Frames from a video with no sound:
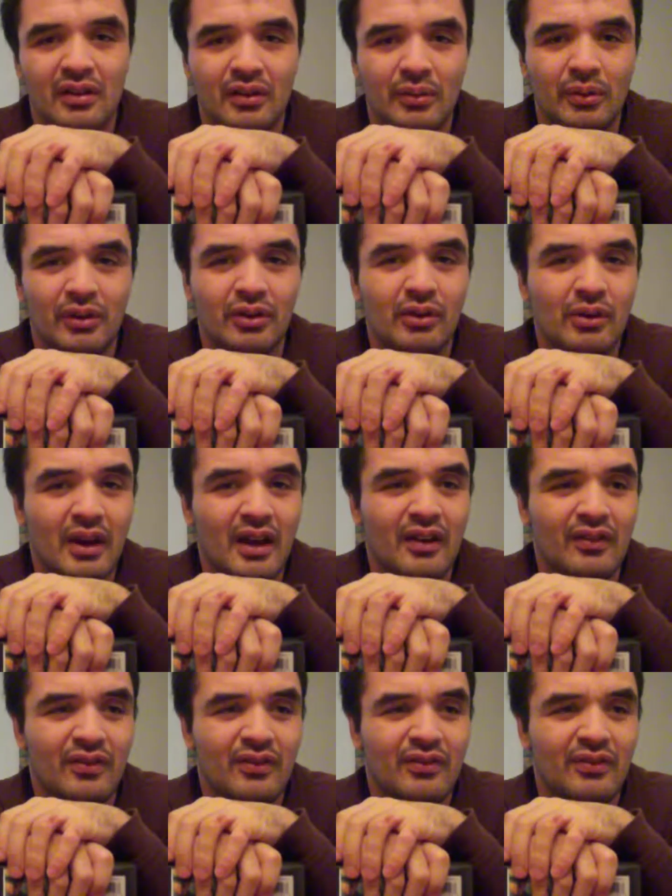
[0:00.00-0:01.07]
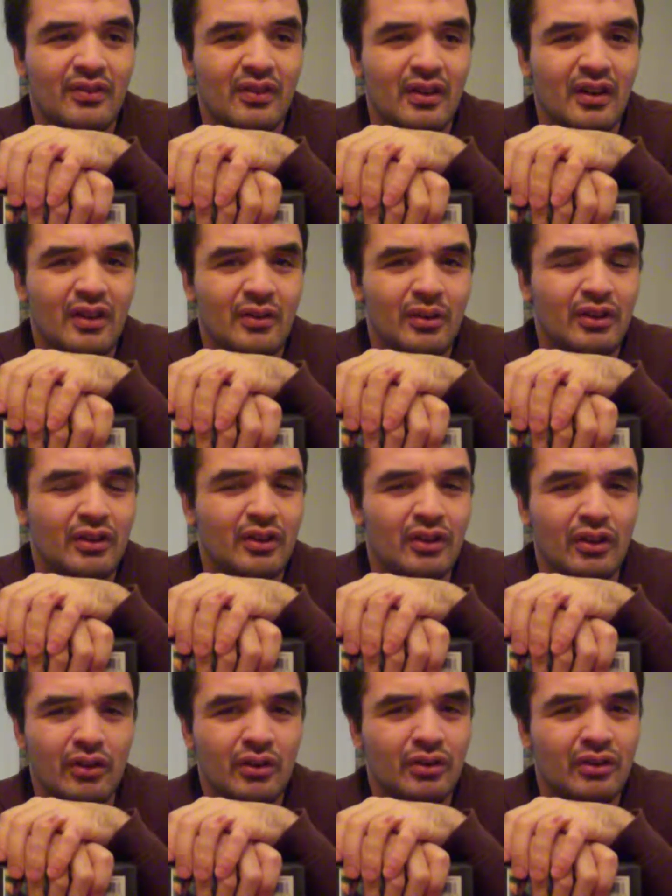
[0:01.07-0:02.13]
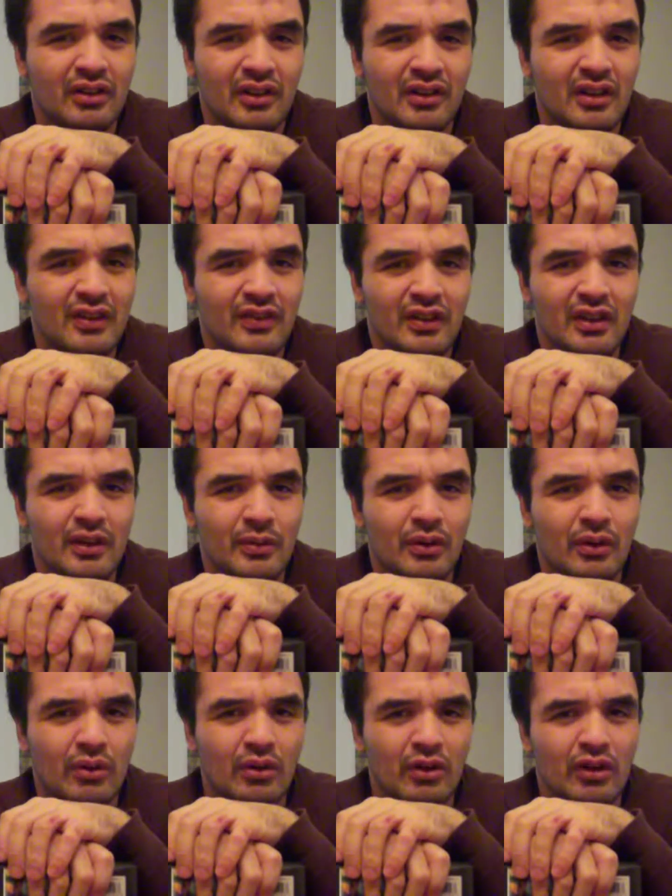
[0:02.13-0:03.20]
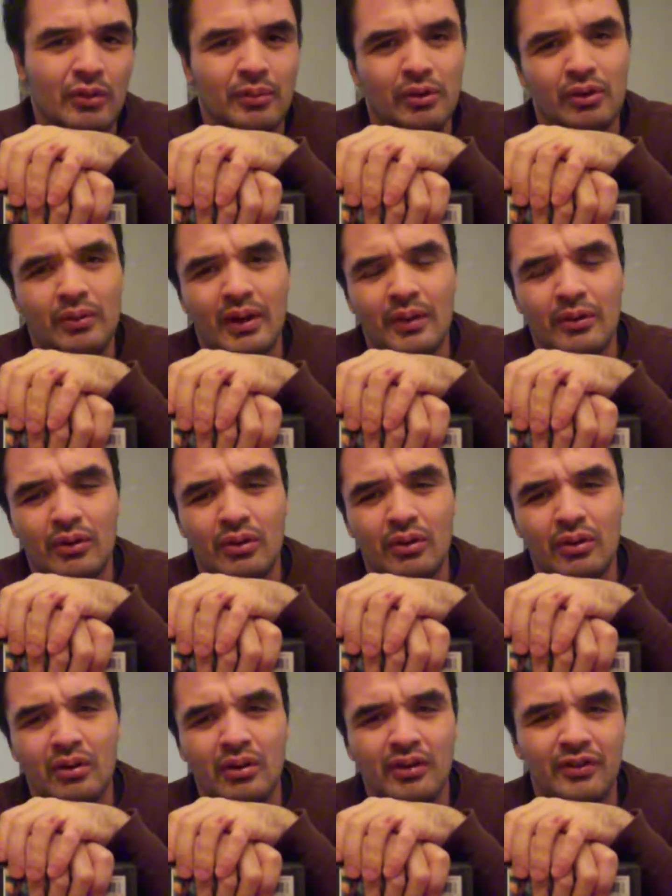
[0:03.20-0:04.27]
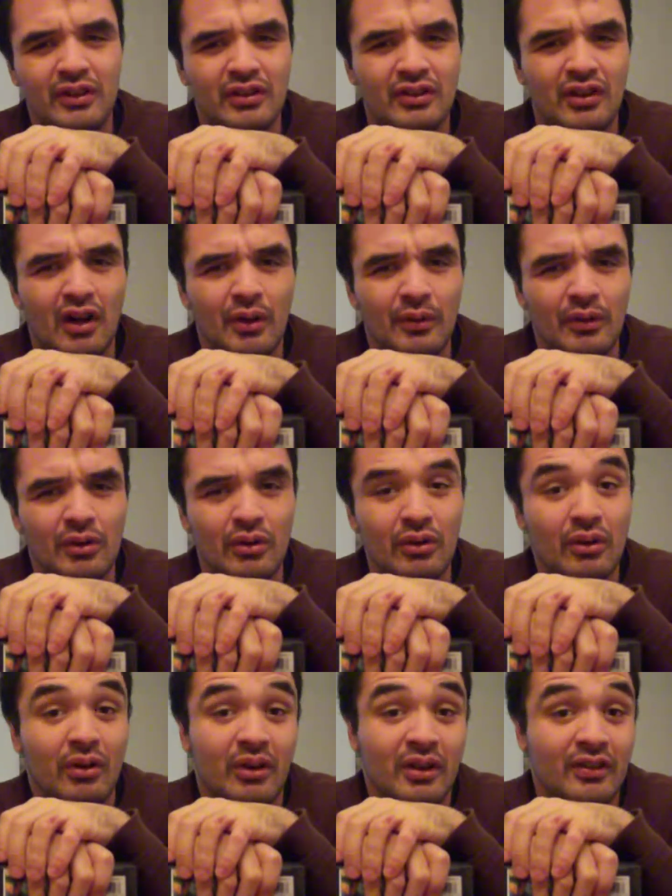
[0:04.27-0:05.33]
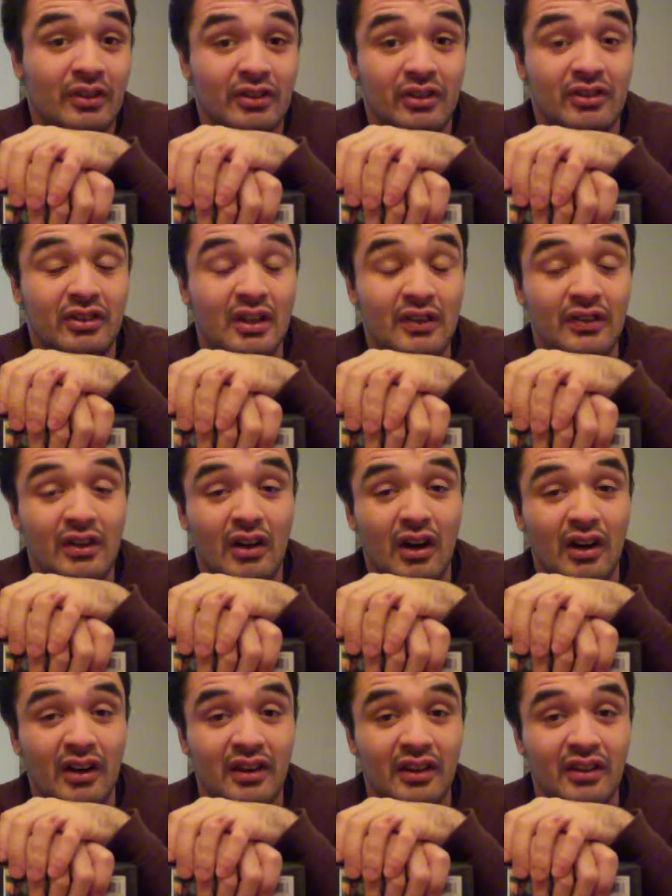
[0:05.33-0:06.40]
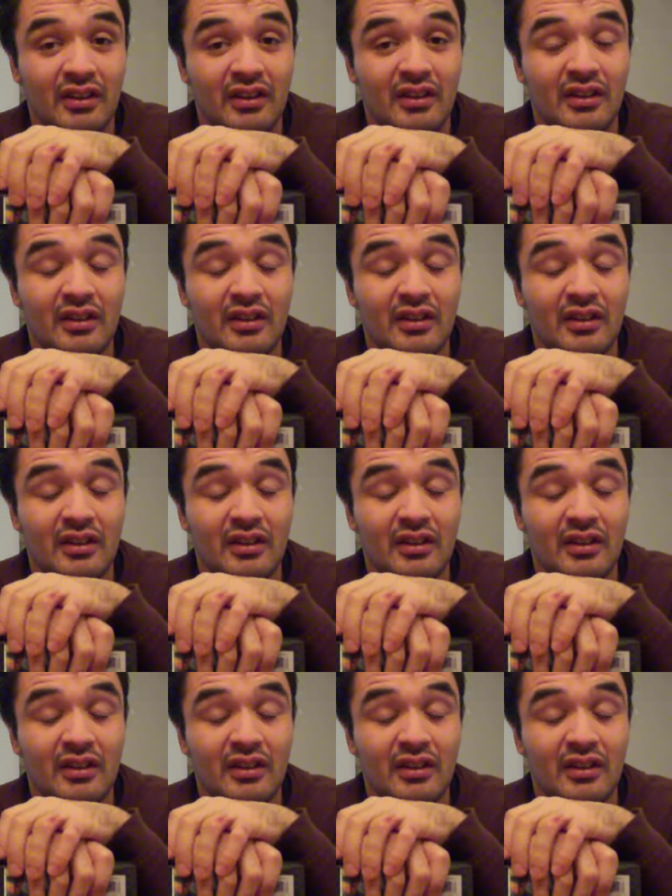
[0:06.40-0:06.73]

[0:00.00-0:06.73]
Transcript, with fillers: whether you have whether you're using a DVD recorder, Blu-ray recorder, or VCR recorder, or even just DVR in it,